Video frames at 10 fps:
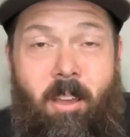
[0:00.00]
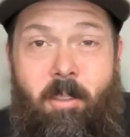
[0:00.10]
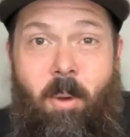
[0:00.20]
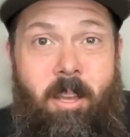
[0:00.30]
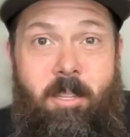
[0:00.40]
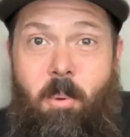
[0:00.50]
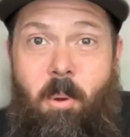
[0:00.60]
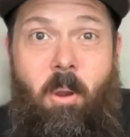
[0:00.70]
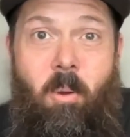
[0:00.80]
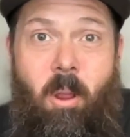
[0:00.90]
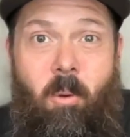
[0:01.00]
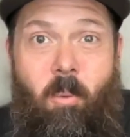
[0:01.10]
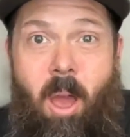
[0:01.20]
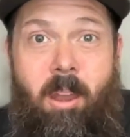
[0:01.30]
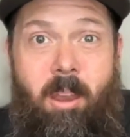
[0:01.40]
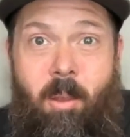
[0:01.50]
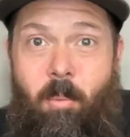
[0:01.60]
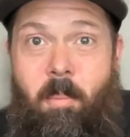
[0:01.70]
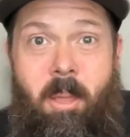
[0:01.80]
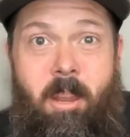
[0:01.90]
Otherwise, we're going on a ride and
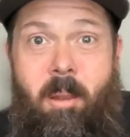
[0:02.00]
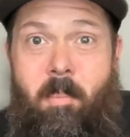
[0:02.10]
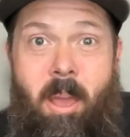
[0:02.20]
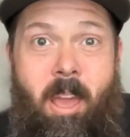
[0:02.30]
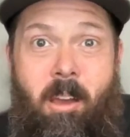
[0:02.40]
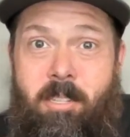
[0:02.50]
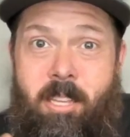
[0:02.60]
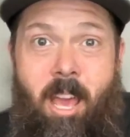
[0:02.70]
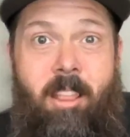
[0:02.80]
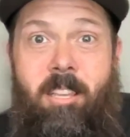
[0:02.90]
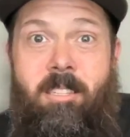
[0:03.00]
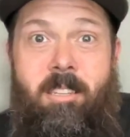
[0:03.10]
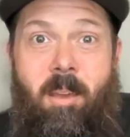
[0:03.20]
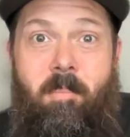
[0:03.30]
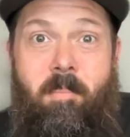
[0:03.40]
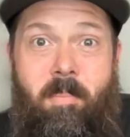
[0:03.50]
we're meeting in my house at this time.